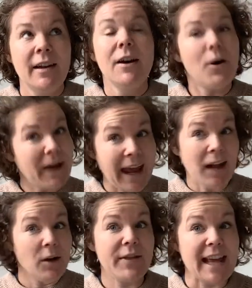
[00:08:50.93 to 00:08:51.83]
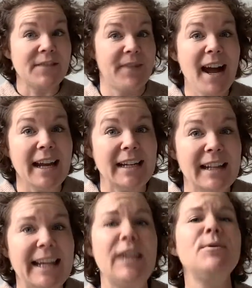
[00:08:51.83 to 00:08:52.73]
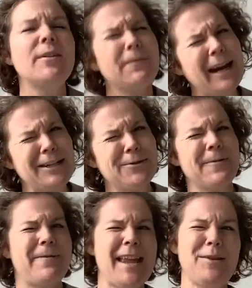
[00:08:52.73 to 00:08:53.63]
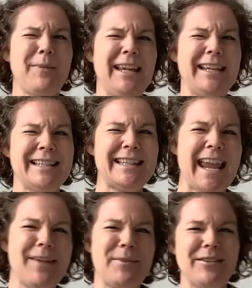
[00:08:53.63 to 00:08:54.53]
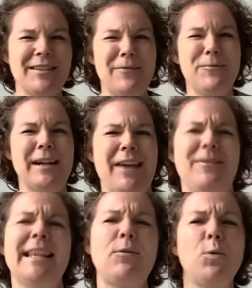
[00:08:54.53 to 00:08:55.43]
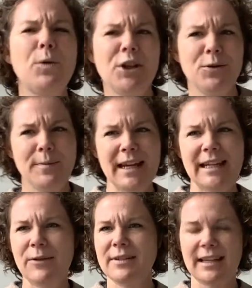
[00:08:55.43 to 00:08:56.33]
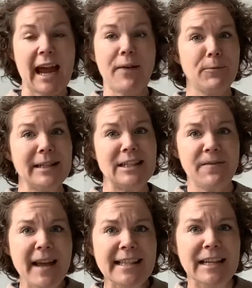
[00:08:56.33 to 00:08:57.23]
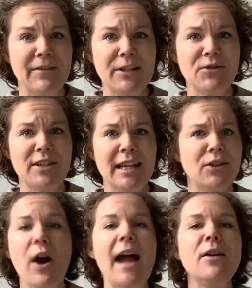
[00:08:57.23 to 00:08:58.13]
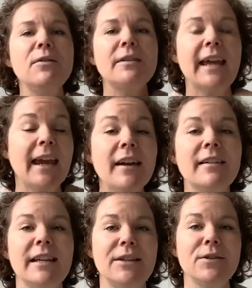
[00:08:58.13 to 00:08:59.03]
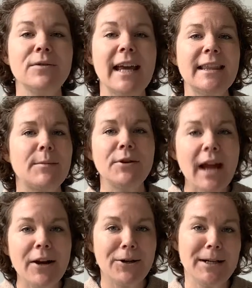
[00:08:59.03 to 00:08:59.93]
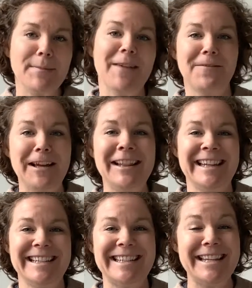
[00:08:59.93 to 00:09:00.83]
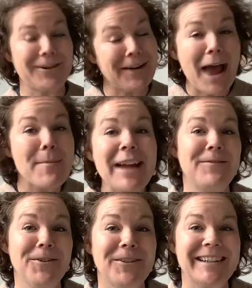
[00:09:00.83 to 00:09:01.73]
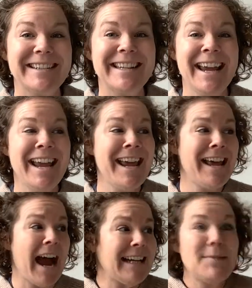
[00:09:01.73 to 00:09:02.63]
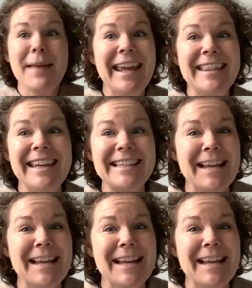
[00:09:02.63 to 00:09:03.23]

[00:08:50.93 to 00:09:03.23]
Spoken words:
Okay, well, that's fine. Like, he was afraid to offend me and say it, but when I was like, well, what do you mean? He got really defensive, and it was just like, no, I don't care that you don't like them. You're not hurting my feelings. These are not my floors. I didn't make these.